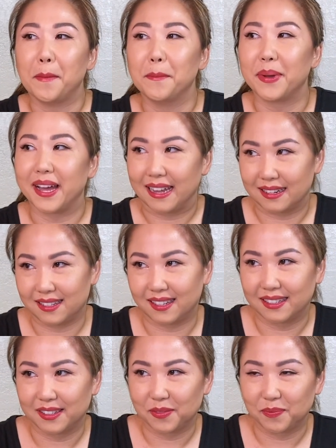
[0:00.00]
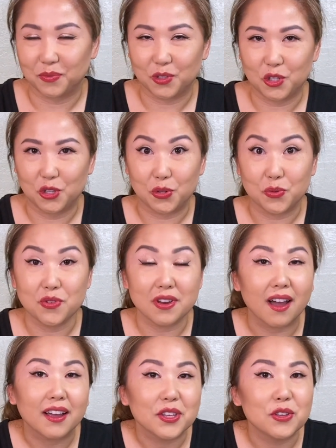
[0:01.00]
But do
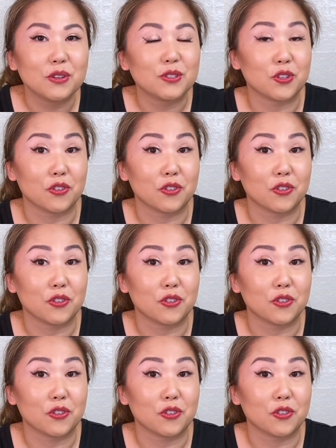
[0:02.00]
not use